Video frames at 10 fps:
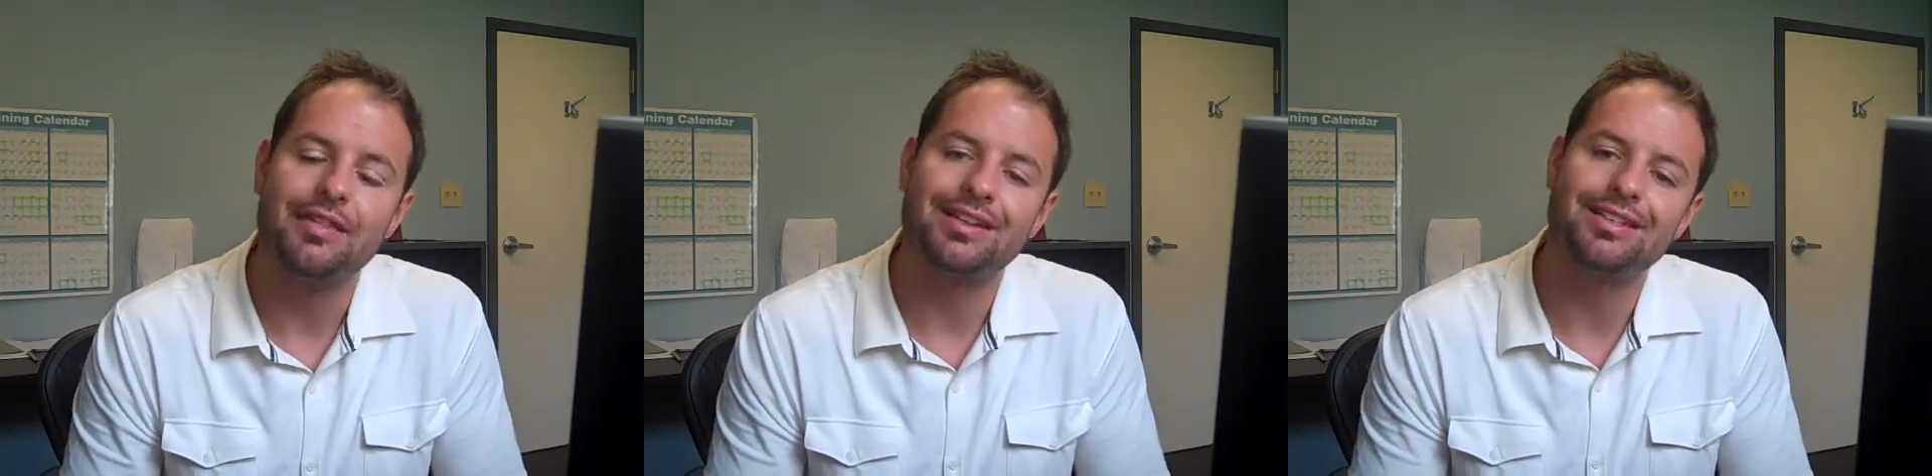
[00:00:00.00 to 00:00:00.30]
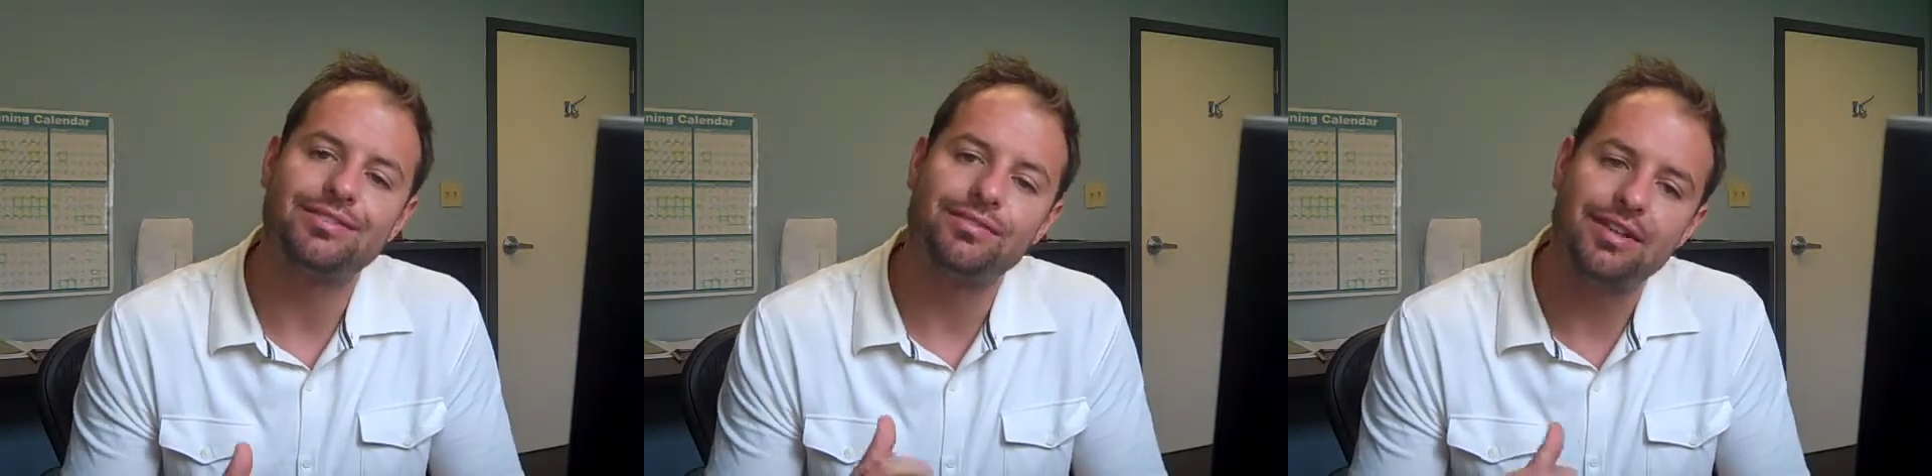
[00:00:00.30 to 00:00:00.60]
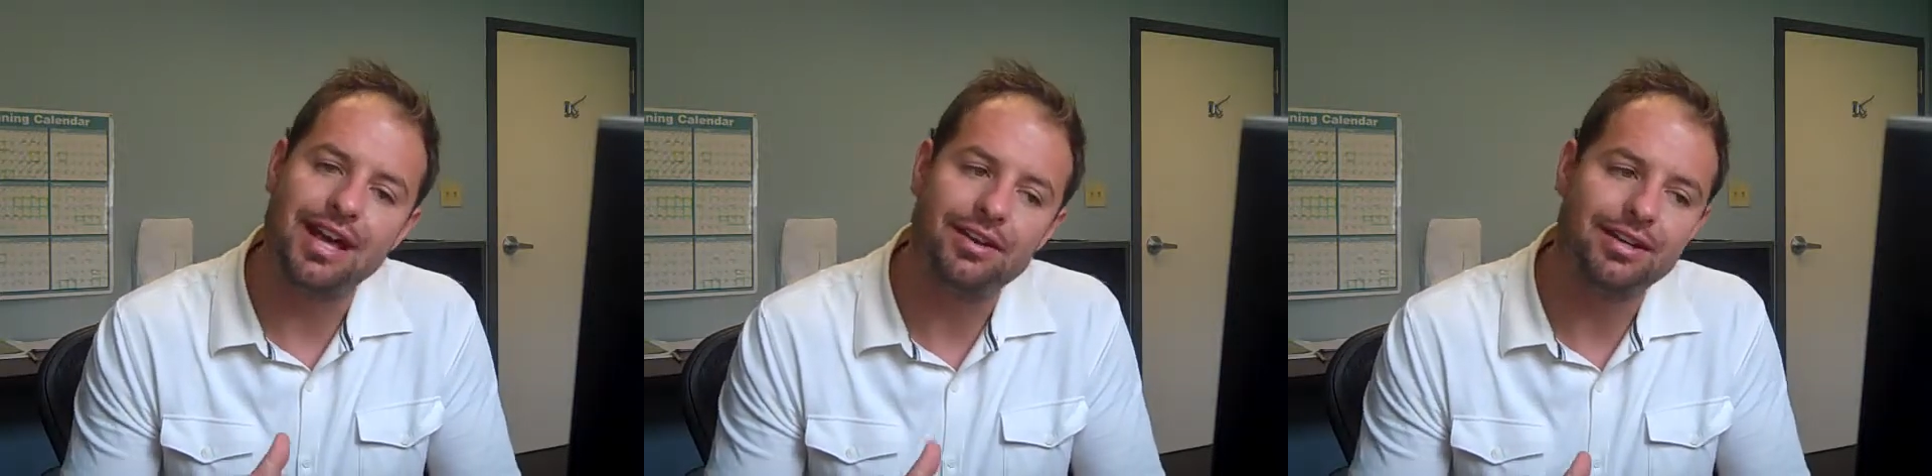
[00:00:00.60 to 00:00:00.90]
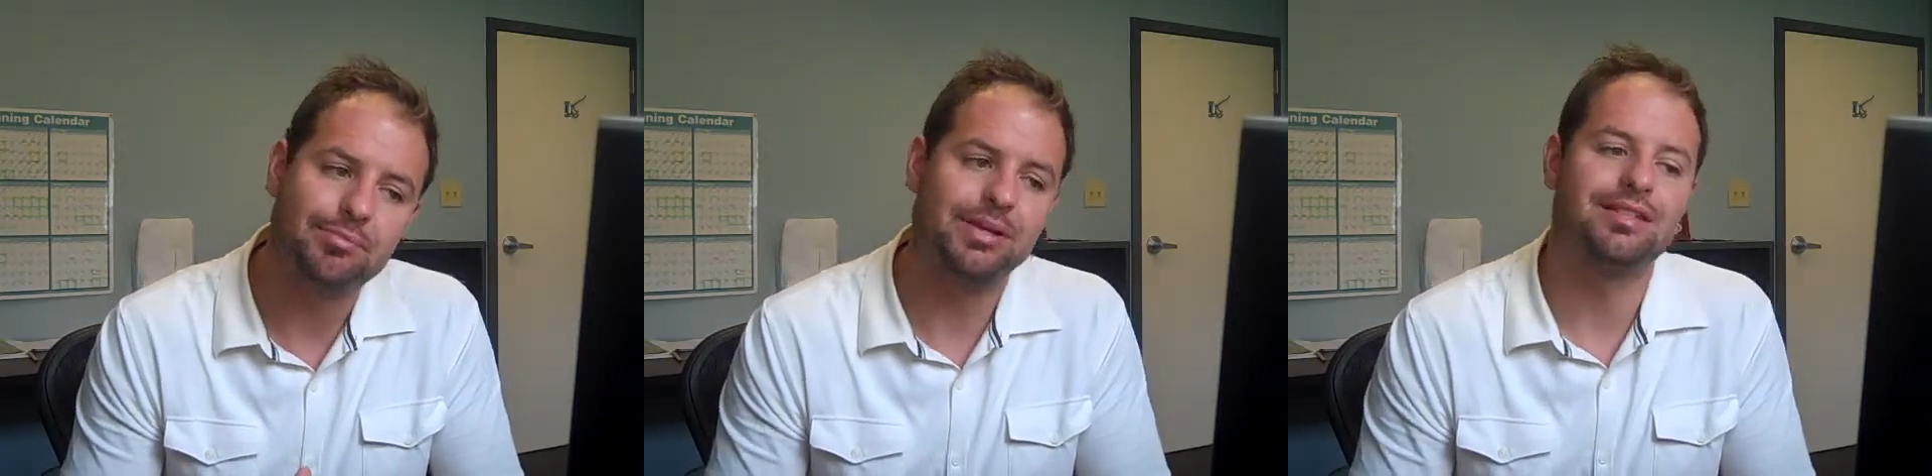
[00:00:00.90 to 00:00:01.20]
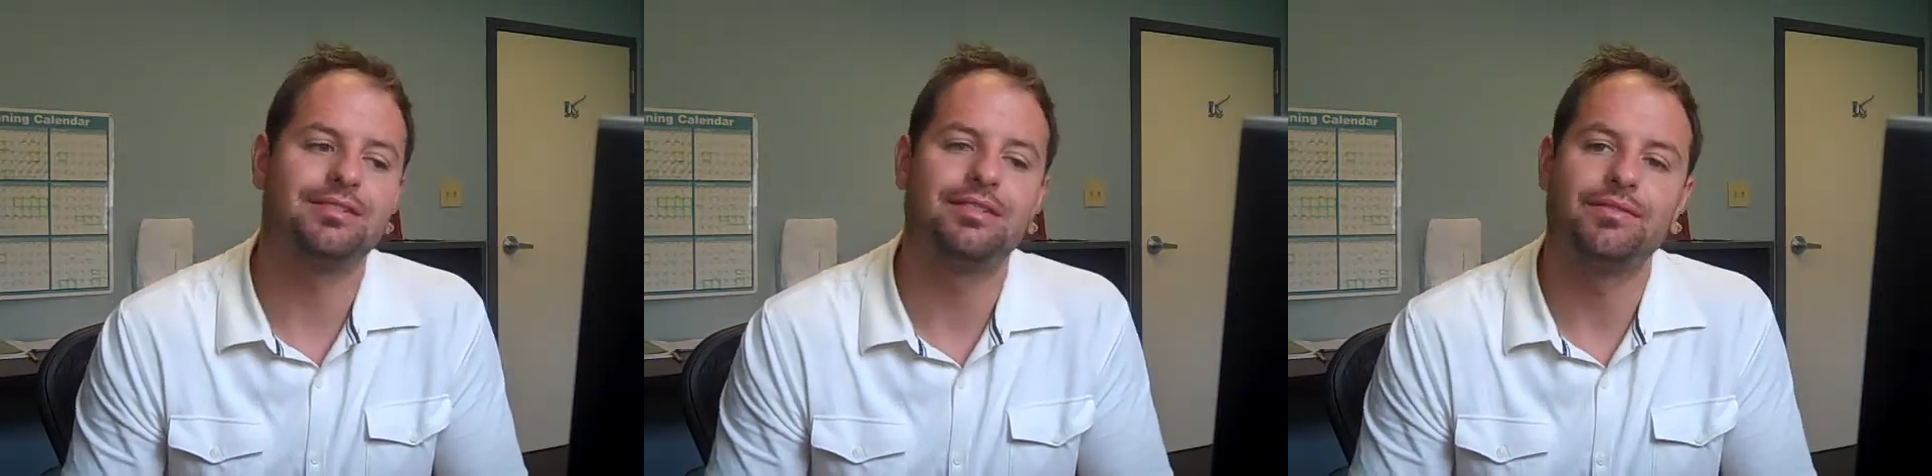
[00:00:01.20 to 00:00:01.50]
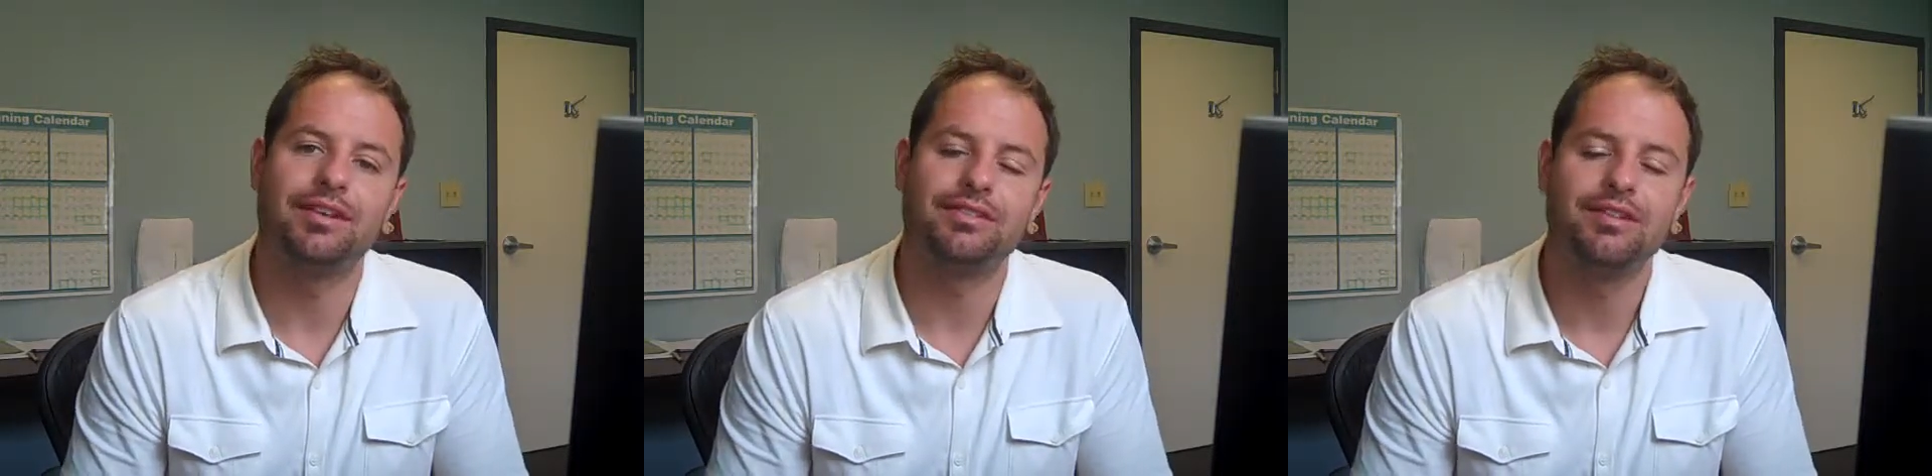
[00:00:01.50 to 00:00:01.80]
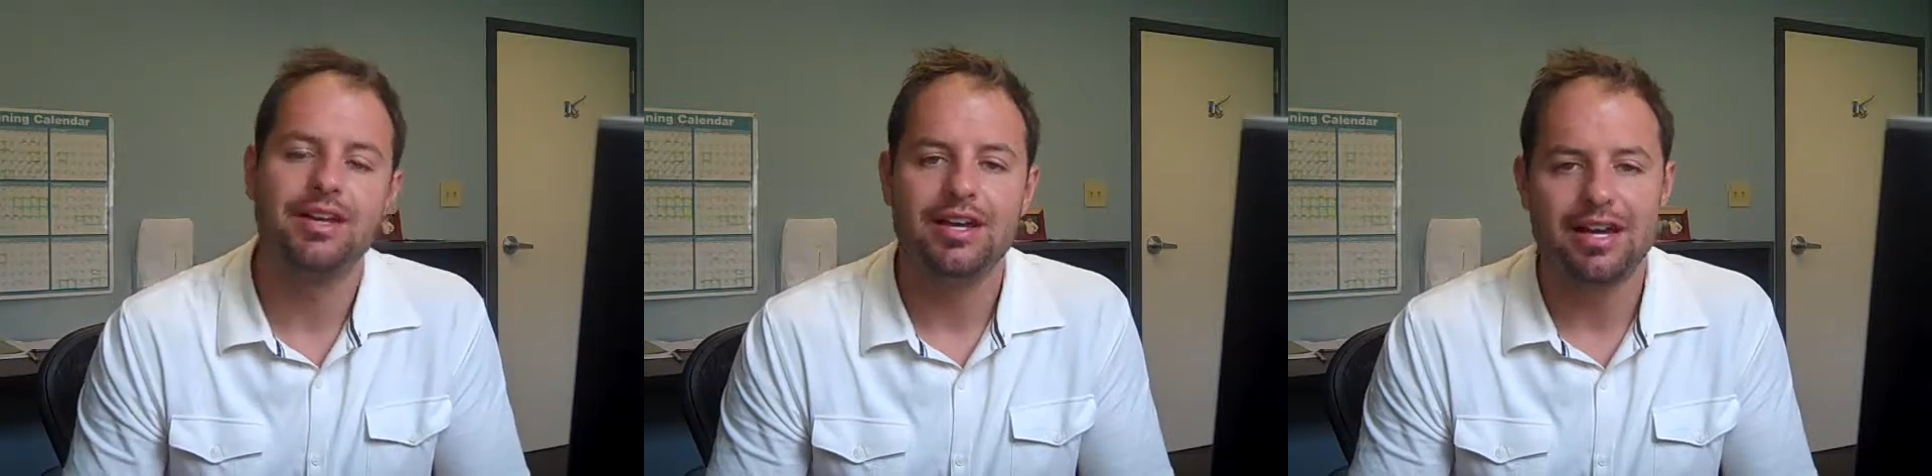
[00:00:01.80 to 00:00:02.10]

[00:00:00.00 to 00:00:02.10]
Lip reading: the less flattering pieces of us.